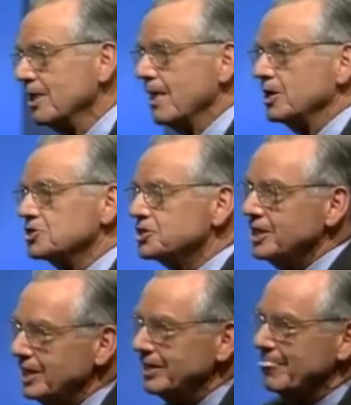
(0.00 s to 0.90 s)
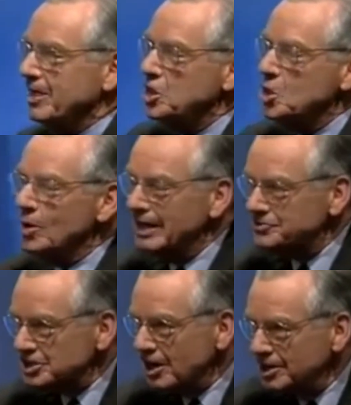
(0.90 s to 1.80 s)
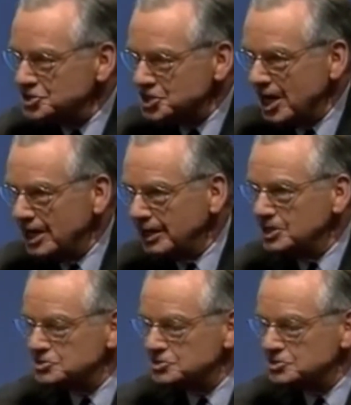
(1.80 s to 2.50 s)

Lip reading: you see, you will have started to change